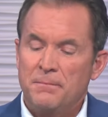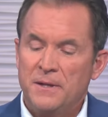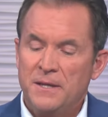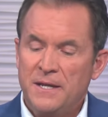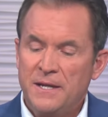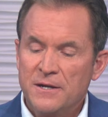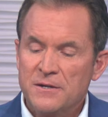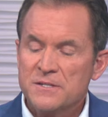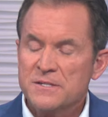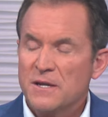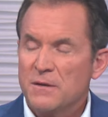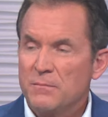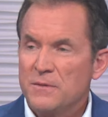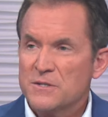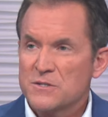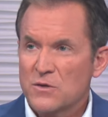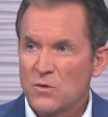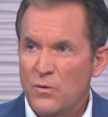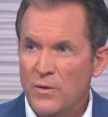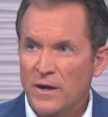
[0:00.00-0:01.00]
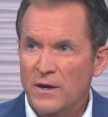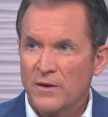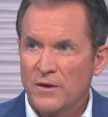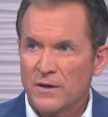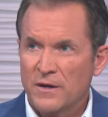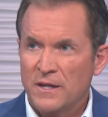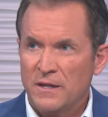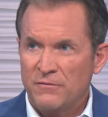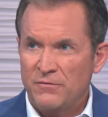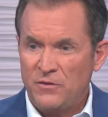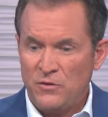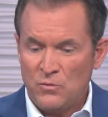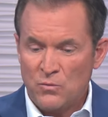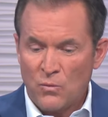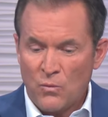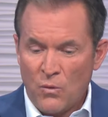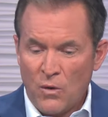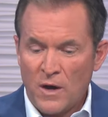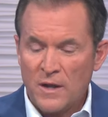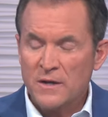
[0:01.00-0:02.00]
but here's how much quicker, if you
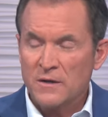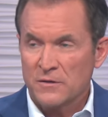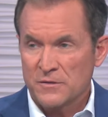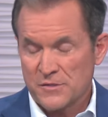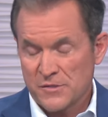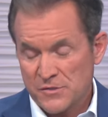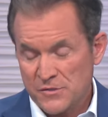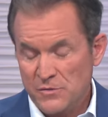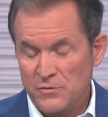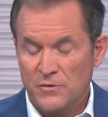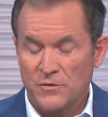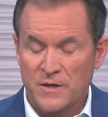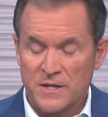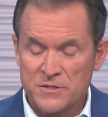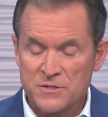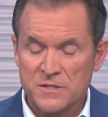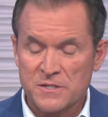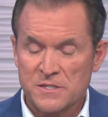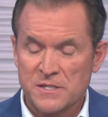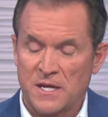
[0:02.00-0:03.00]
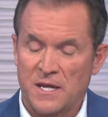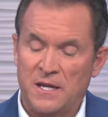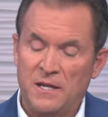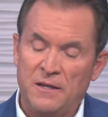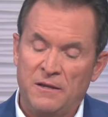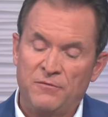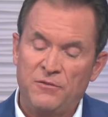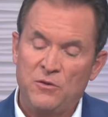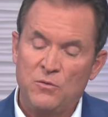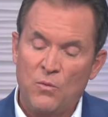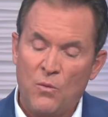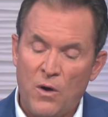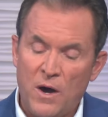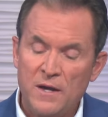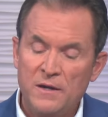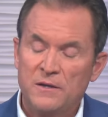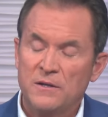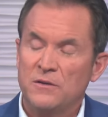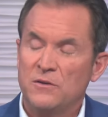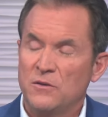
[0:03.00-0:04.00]
want, or sooner, I should say, if mm -hmm. you mm-hmm.
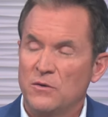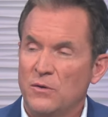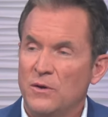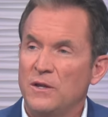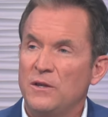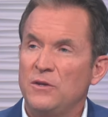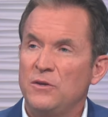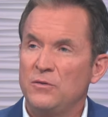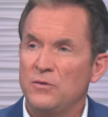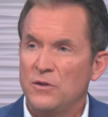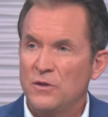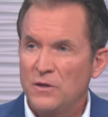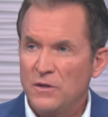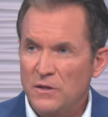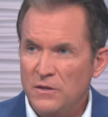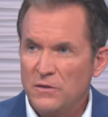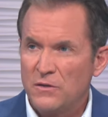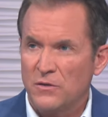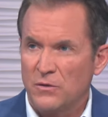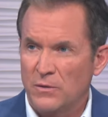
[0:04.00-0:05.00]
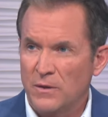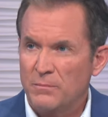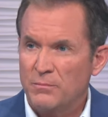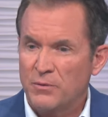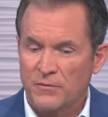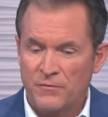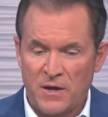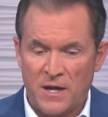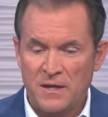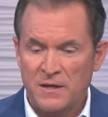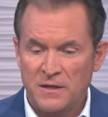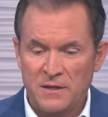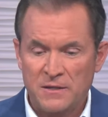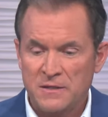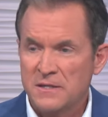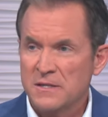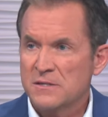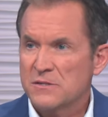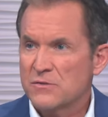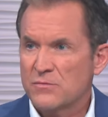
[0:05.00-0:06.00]
wanted to do it, you could do it, provided it
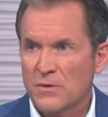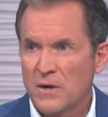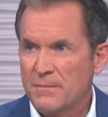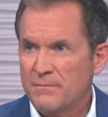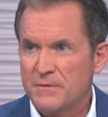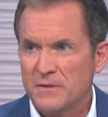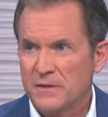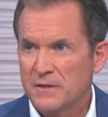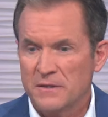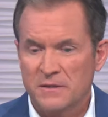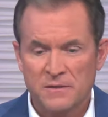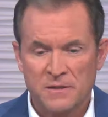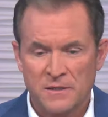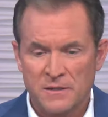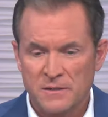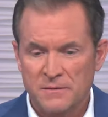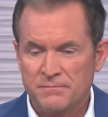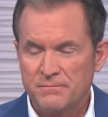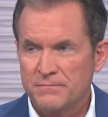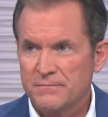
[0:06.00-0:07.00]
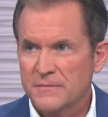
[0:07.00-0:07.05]
didn't disrupt a. Meaning a,